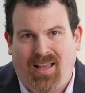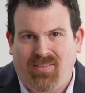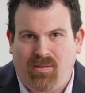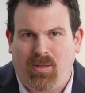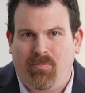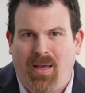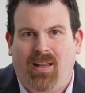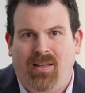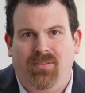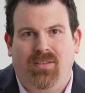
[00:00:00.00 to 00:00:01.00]
has to be
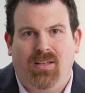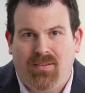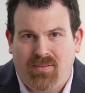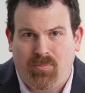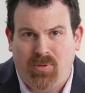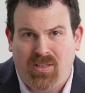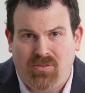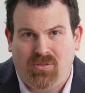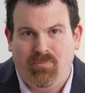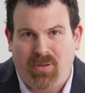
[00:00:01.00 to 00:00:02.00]
balanced against the potential
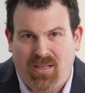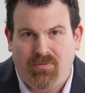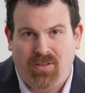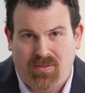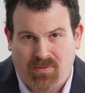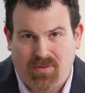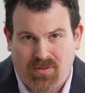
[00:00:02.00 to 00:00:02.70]
potential benefits of the